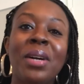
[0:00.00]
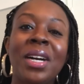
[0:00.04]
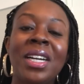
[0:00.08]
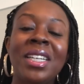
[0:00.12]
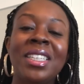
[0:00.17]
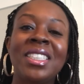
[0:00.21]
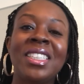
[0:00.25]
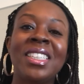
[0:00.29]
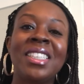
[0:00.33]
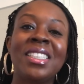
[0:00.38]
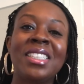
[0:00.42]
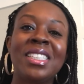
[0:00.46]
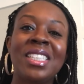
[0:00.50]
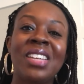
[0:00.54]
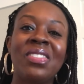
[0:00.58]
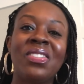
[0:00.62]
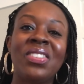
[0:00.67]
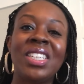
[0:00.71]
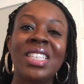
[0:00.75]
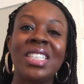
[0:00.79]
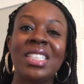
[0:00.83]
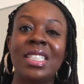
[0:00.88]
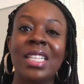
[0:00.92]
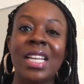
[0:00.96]
watching
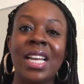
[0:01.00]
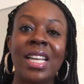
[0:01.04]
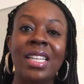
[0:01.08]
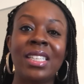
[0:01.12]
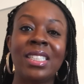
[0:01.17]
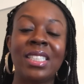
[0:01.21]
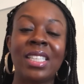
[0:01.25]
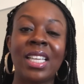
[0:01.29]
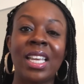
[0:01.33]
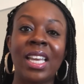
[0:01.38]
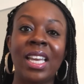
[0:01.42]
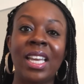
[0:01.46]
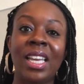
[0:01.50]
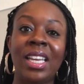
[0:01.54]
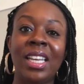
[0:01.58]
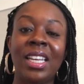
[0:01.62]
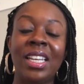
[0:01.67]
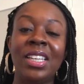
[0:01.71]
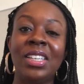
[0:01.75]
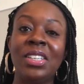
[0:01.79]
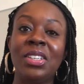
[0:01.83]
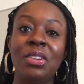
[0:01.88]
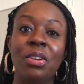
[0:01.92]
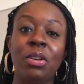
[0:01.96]
Stephanie's dad say,
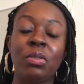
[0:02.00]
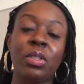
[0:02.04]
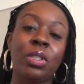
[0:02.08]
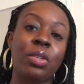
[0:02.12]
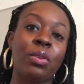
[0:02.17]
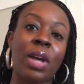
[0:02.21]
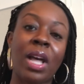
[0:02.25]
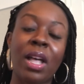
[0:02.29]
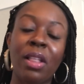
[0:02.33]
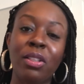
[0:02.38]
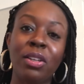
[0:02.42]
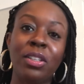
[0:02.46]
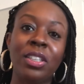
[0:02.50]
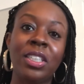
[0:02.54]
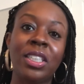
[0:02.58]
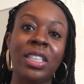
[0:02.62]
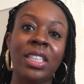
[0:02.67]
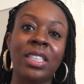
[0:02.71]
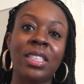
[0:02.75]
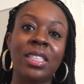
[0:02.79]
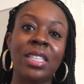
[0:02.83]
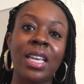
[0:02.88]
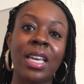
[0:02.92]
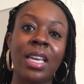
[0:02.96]
you know, so how long are you
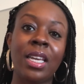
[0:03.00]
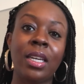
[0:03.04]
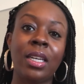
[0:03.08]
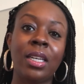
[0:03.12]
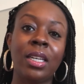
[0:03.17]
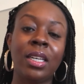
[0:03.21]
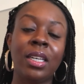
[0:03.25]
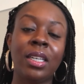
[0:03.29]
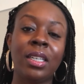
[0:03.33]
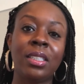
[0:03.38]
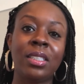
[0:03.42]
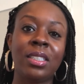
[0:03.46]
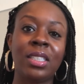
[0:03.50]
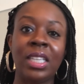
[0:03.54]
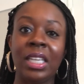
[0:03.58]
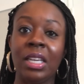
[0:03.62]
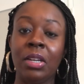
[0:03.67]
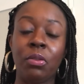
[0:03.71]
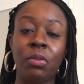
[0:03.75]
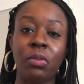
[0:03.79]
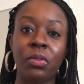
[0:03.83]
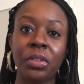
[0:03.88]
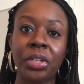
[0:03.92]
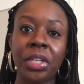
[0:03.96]
gonna take to
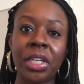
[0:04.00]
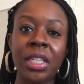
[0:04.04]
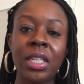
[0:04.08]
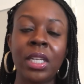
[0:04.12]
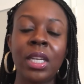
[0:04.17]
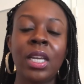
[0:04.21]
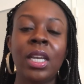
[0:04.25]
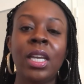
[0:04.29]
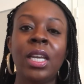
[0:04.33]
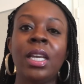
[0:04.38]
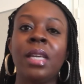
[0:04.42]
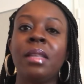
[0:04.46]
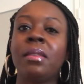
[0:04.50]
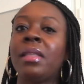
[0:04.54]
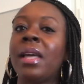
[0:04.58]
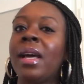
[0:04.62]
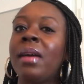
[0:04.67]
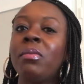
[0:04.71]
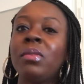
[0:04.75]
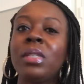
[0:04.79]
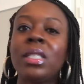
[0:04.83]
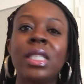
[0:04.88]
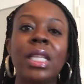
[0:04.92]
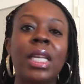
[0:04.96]
get over it?
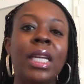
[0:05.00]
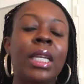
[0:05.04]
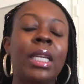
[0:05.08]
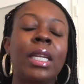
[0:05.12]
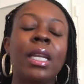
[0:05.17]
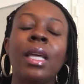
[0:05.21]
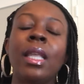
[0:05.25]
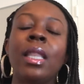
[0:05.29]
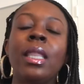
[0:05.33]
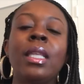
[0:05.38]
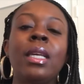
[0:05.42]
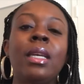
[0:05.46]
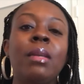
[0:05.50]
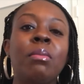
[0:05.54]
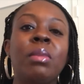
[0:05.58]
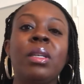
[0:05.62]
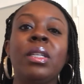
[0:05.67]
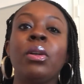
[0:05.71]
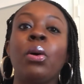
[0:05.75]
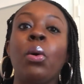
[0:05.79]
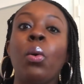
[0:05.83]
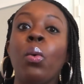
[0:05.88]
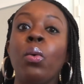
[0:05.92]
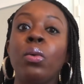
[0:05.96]
That was like nothing
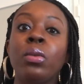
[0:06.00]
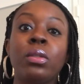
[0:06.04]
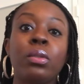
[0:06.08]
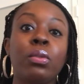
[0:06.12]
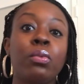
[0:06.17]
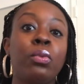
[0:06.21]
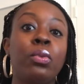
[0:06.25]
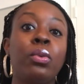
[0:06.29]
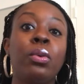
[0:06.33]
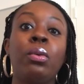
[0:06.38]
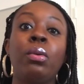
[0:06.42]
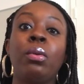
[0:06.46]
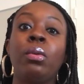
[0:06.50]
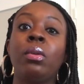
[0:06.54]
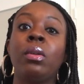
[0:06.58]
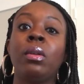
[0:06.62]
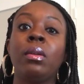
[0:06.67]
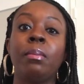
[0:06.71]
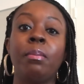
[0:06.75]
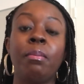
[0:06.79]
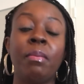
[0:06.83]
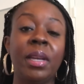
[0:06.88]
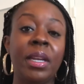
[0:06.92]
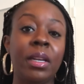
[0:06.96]
but old school
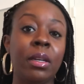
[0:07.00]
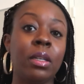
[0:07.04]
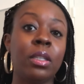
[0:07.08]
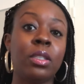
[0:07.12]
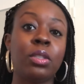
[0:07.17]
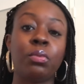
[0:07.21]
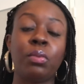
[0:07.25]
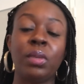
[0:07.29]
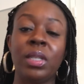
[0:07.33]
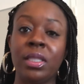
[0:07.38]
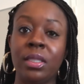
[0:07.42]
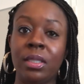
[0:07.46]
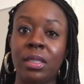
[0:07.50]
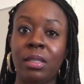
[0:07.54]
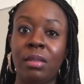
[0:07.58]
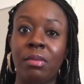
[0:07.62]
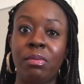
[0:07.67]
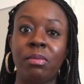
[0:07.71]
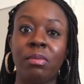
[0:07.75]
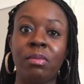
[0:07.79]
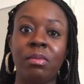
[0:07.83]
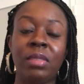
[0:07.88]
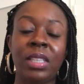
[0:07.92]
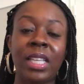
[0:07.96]
marriage
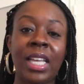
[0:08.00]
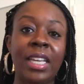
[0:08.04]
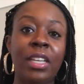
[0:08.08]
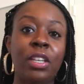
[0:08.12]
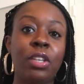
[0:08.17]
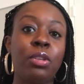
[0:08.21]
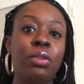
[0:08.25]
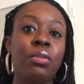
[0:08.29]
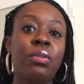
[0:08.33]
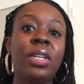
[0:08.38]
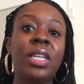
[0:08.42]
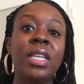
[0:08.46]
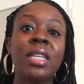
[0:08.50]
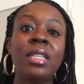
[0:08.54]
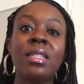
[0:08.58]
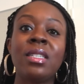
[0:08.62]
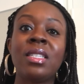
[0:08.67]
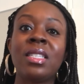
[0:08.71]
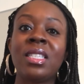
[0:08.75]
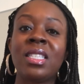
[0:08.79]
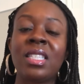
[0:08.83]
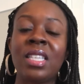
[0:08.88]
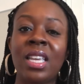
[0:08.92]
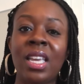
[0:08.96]
wisdom. Like you
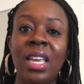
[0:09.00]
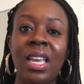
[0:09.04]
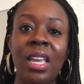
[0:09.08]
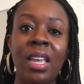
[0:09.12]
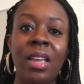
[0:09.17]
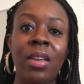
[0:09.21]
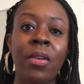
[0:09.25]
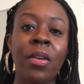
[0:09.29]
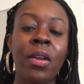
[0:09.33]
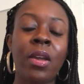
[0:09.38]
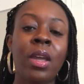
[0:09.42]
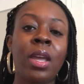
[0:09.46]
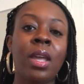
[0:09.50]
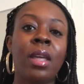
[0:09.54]
can see